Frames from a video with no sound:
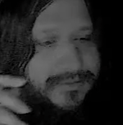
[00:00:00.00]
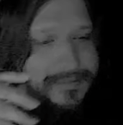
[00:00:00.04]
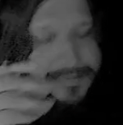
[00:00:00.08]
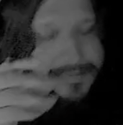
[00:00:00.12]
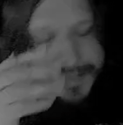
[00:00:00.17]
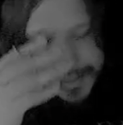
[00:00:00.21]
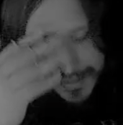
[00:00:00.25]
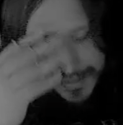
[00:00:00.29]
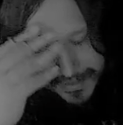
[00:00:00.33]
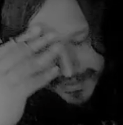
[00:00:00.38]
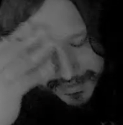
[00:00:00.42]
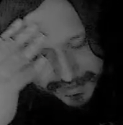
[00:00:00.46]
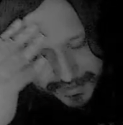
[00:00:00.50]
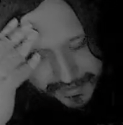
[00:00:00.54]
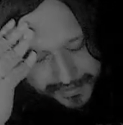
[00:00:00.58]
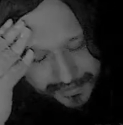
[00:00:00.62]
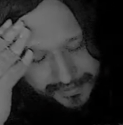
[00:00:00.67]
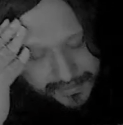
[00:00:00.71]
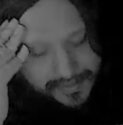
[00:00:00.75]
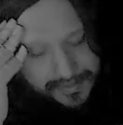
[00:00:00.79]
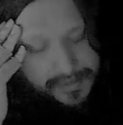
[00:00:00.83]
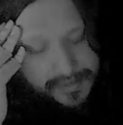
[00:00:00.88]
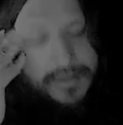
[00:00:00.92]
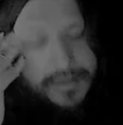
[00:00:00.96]
because
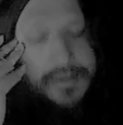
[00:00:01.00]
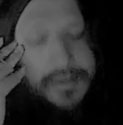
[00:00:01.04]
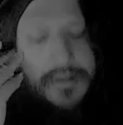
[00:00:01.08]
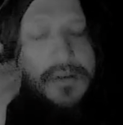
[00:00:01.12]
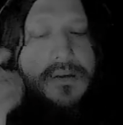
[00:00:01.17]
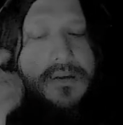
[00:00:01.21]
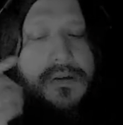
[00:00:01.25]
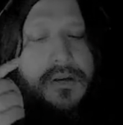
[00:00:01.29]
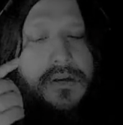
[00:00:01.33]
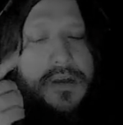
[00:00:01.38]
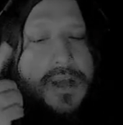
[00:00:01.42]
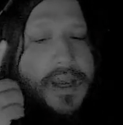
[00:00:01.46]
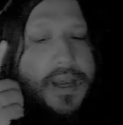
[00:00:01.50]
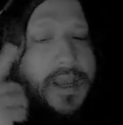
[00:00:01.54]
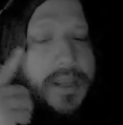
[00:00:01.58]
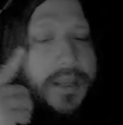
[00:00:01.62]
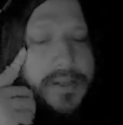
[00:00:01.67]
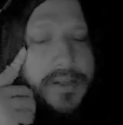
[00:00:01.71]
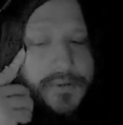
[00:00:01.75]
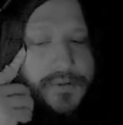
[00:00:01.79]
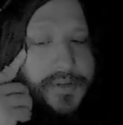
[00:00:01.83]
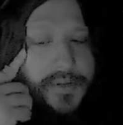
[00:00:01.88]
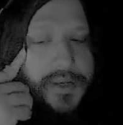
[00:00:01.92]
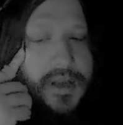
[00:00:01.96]
I
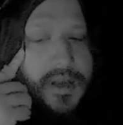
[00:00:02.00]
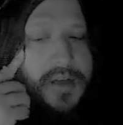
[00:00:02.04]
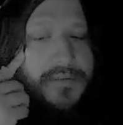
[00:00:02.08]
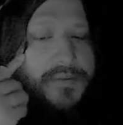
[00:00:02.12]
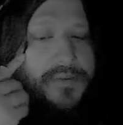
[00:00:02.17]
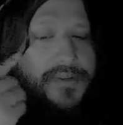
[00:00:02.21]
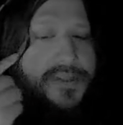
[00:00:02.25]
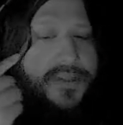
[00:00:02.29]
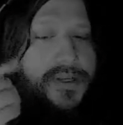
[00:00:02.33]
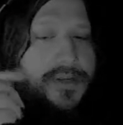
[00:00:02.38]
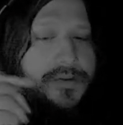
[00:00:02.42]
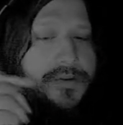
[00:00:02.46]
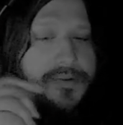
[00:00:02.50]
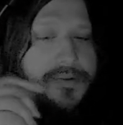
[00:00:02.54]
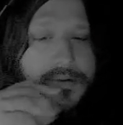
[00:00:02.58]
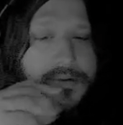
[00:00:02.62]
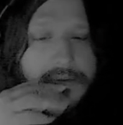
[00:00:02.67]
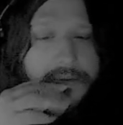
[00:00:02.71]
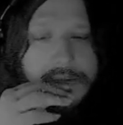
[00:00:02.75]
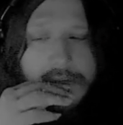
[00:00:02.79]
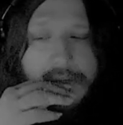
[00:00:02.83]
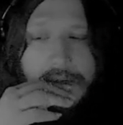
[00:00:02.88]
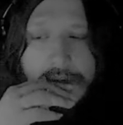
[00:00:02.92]
enjoy conversation.